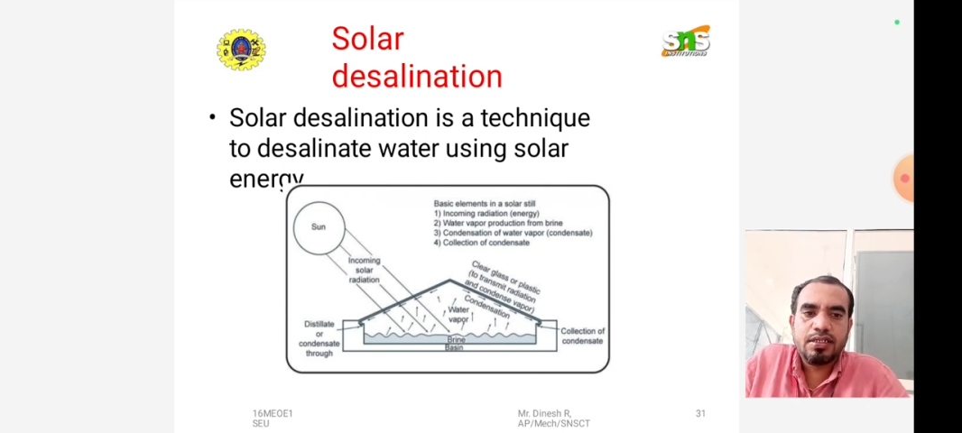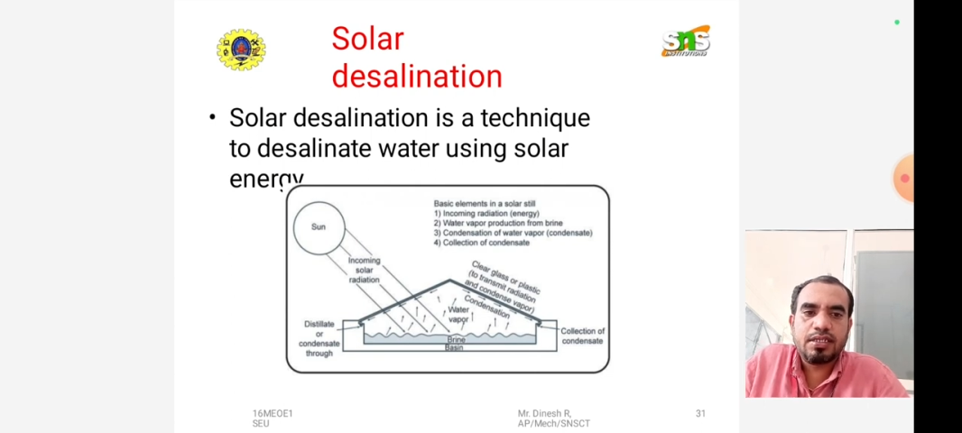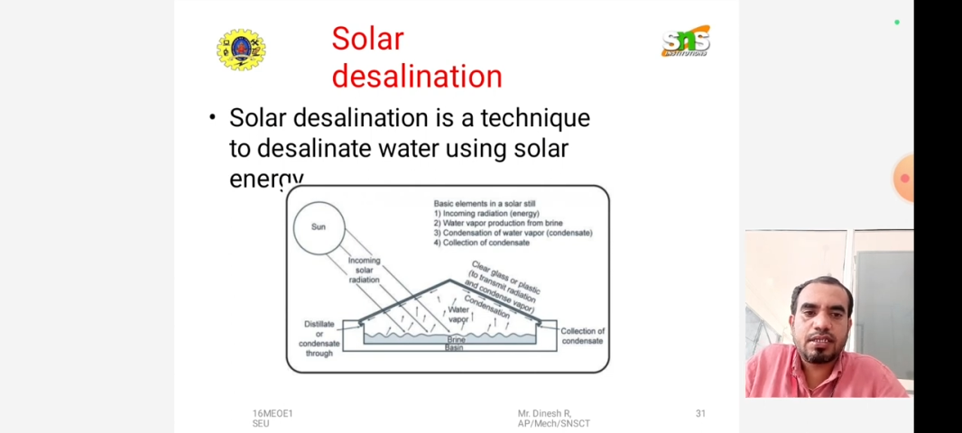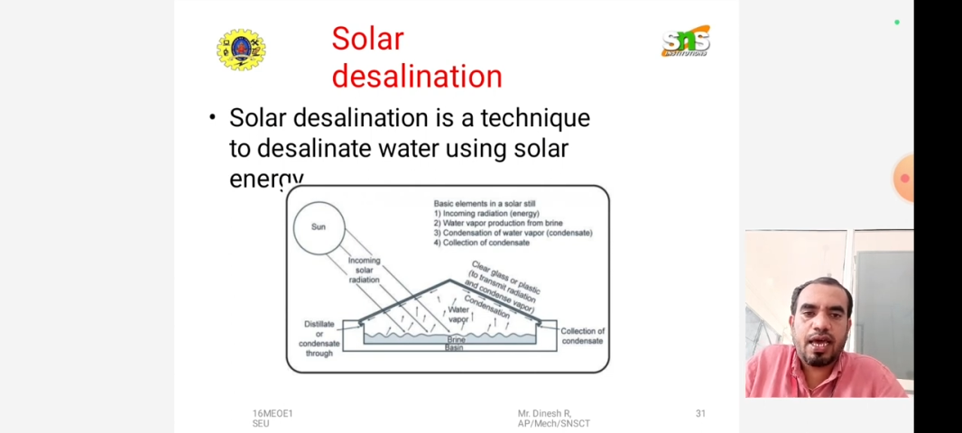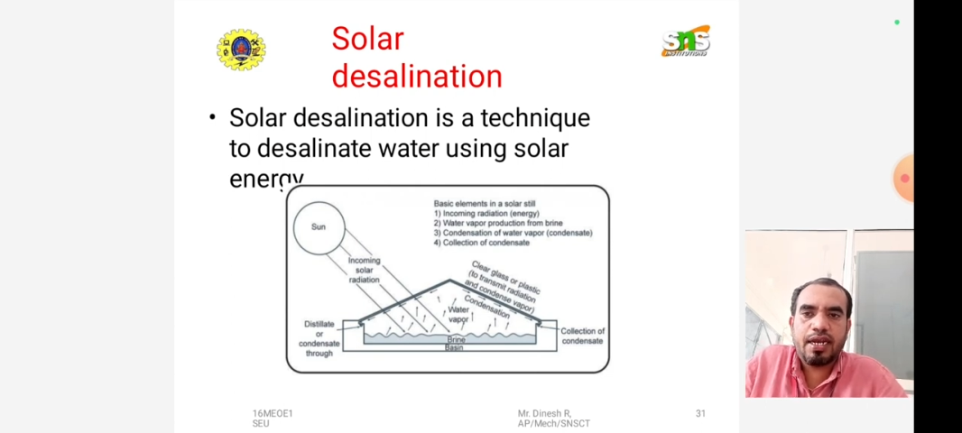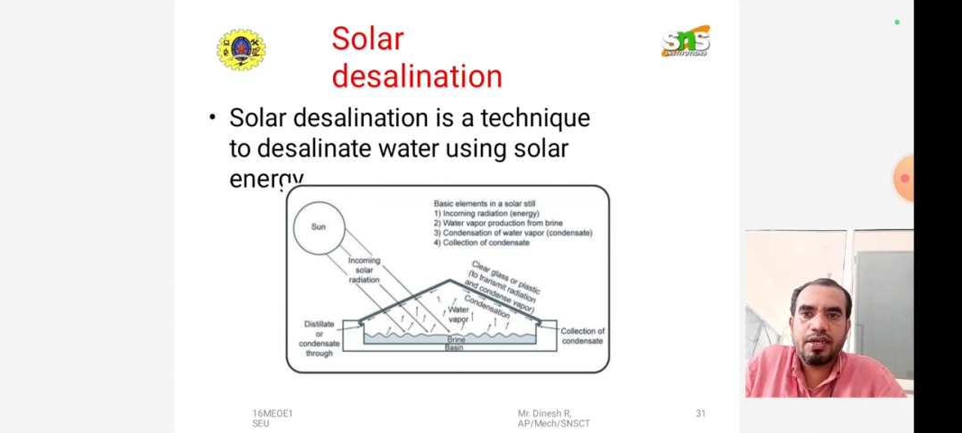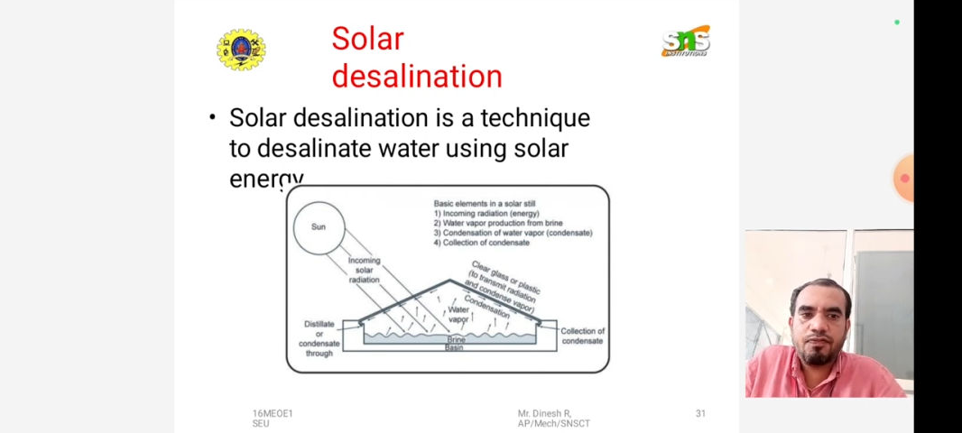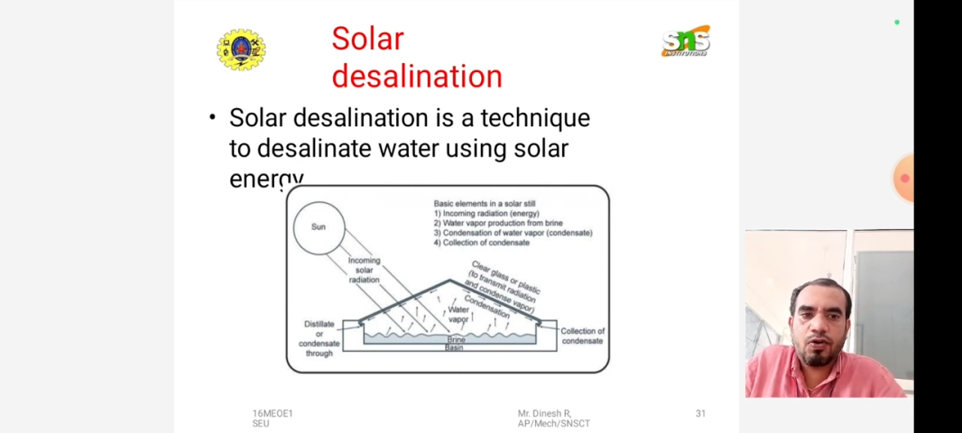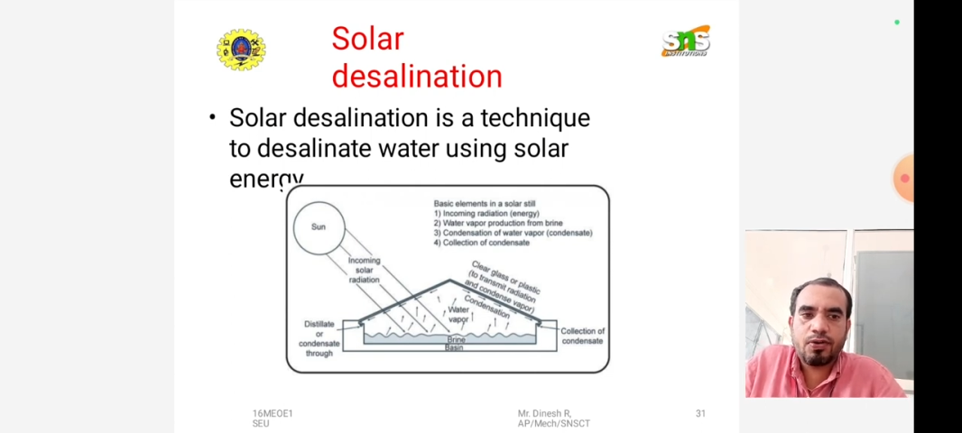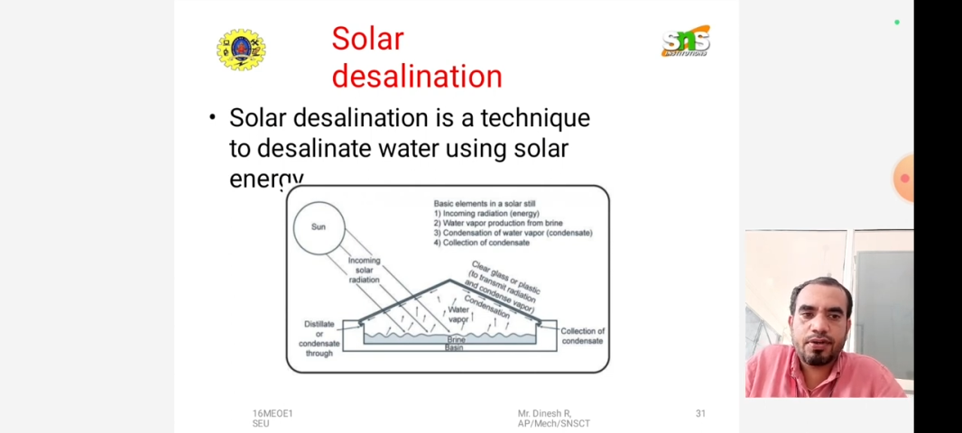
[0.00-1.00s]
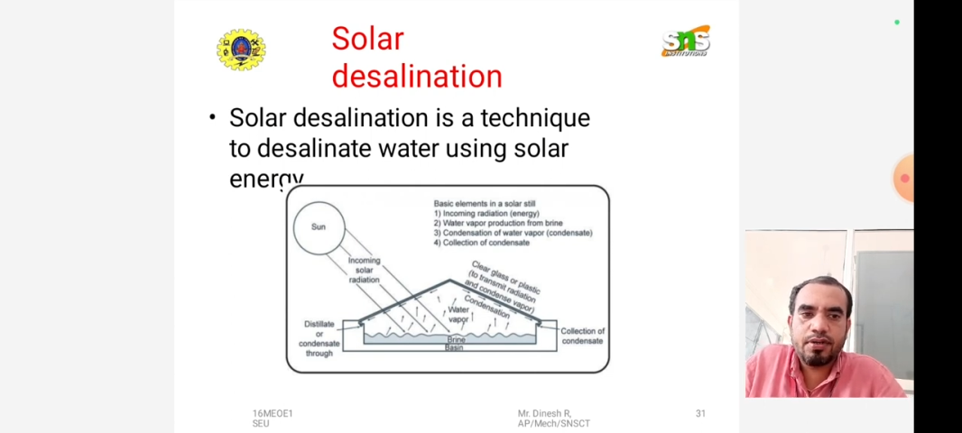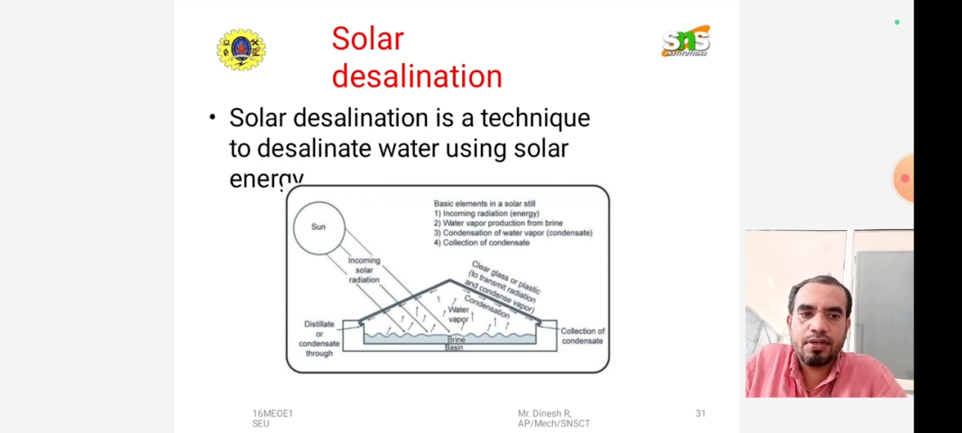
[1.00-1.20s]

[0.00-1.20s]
saline water